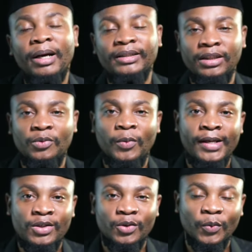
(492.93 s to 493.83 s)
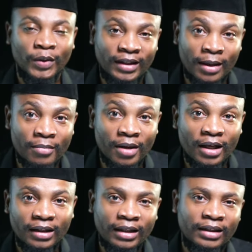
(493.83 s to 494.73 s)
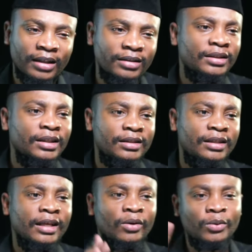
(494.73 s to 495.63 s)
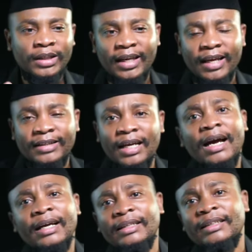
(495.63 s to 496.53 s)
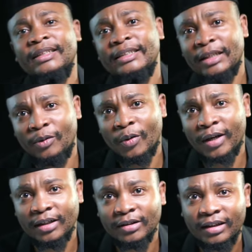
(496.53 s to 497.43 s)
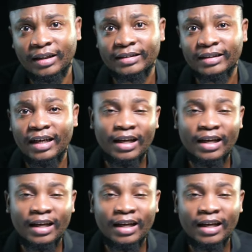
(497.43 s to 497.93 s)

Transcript: parted ways with them. They then said they wrote a letter, and they said all kinds of things.